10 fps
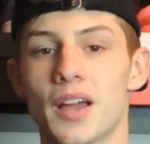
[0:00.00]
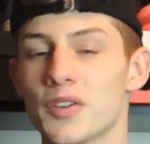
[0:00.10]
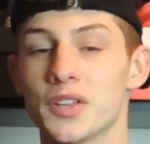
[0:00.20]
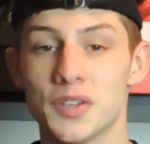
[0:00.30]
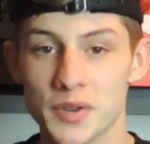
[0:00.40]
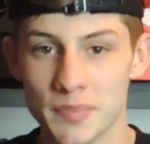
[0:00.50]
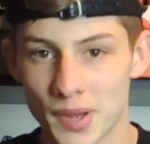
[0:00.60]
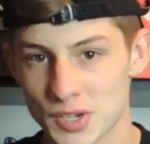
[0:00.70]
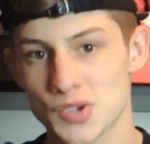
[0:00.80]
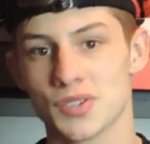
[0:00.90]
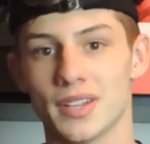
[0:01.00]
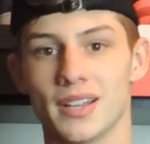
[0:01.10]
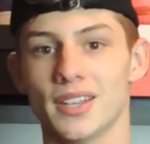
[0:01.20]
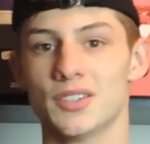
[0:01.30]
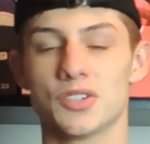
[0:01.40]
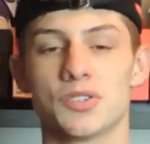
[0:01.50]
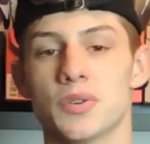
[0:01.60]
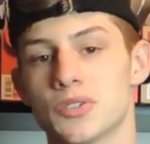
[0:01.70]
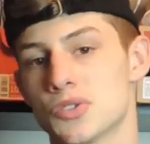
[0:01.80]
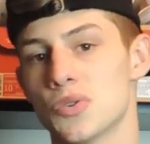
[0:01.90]
not really doing much lately, just
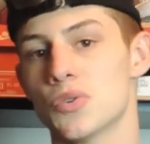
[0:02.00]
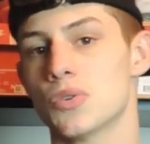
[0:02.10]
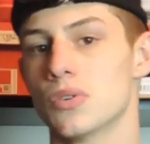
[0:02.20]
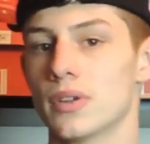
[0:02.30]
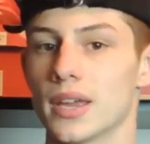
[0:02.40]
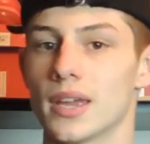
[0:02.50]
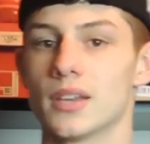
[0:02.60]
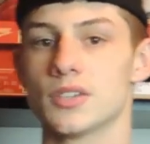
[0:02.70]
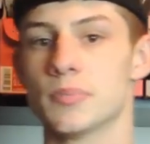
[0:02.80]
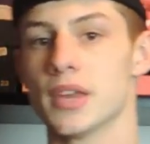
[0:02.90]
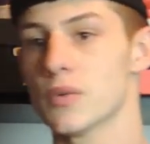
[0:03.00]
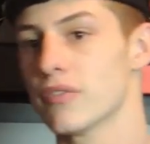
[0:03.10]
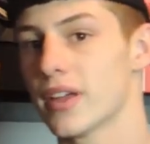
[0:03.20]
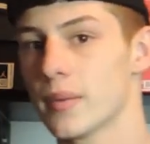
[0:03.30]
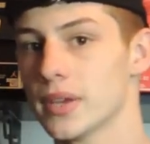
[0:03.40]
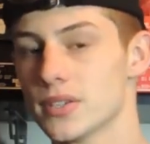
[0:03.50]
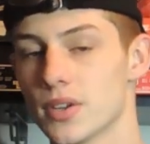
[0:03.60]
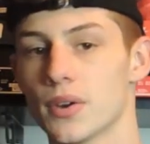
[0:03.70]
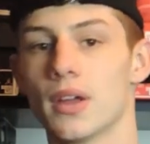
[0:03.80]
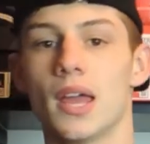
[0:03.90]
doing school and just being with family.
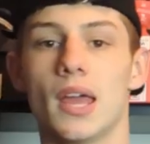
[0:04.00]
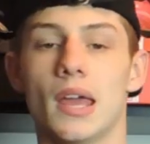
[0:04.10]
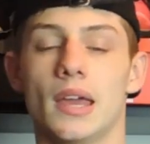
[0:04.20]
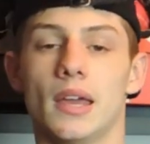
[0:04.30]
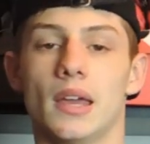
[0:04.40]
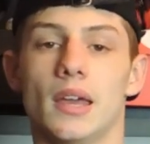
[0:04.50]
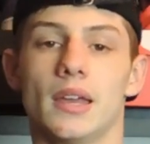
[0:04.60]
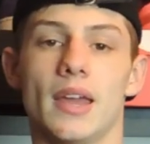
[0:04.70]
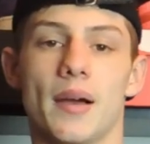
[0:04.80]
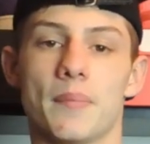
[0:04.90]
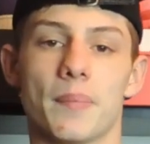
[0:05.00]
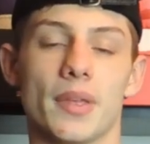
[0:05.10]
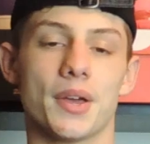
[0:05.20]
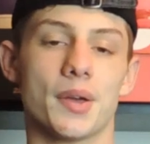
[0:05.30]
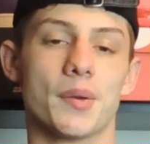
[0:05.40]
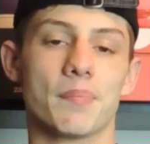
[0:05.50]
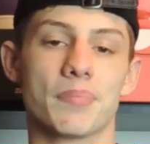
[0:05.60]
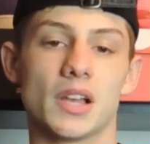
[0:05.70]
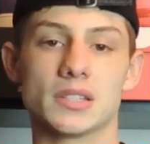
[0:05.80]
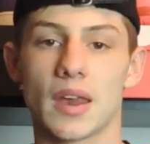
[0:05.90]
So yeah, um,
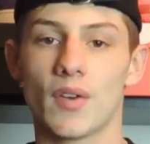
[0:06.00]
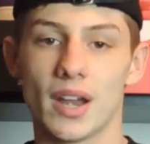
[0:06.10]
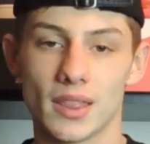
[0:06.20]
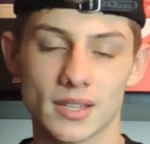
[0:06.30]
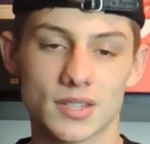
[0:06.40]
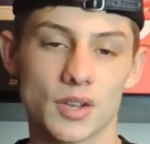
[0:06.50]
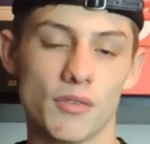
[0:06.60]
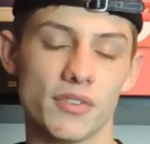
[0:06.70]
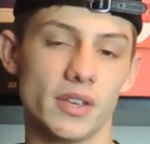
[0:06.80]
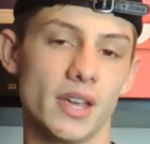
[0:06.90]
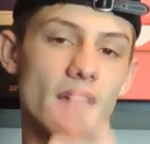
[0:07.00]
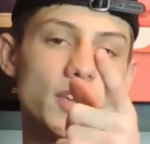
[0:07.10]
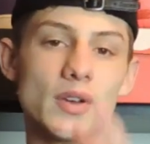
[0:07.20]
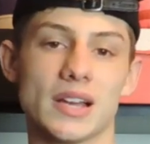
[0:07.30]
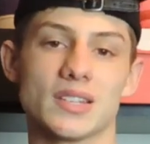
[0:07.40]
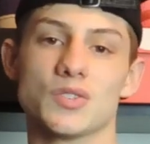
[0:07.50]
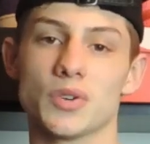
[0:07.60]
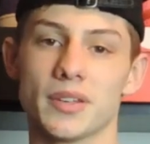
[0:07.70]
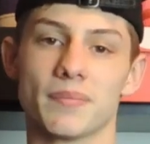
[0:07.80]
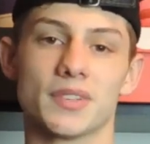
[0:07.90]
let's get right into this. Hopefully you guys
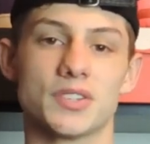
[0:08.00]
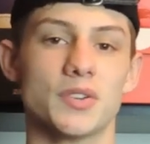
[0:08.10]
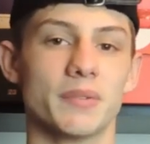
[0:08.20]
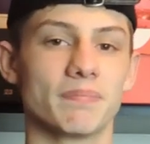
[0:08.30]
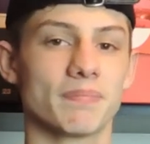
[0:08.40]
enjoy. Let's do